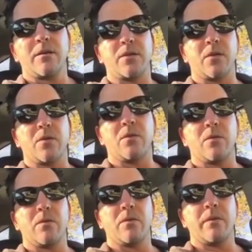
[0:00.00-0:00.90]
So
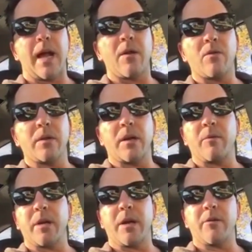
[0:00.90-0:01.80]
not only
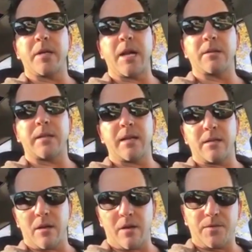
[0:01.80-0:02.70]
are we hiring outside
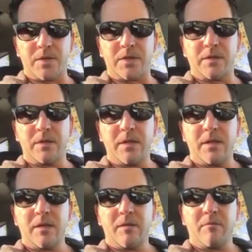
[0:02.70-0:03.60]
the office,
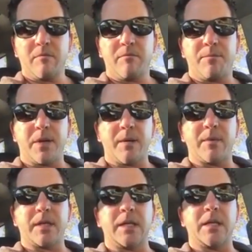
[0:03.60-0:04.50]
but I'm
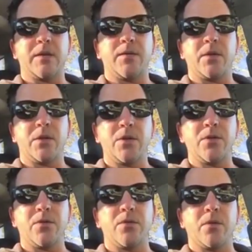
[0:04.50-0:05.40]
going to give
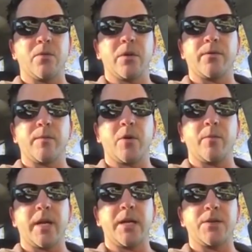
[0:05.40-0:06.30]
you, the work from
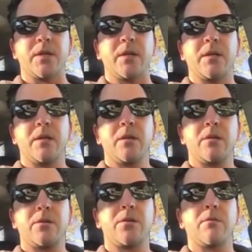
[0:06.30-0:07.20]
home agent,
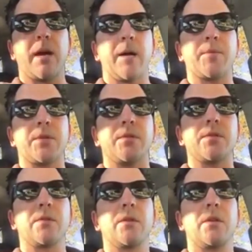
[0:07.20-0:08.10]
two
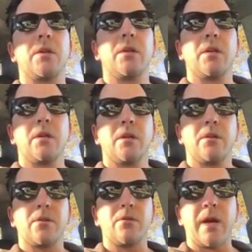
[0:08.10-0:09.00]
options.
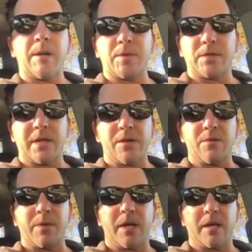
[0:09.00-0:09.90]
Two options on
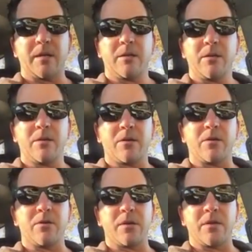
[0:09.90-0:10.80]
your pay. You can
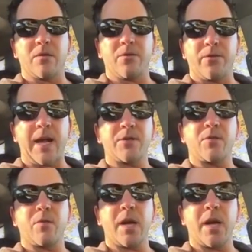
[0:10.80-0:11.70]
do it the old
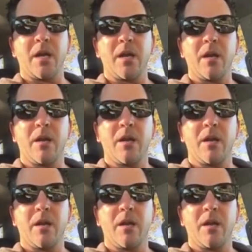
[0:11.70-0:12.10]
fashioned way,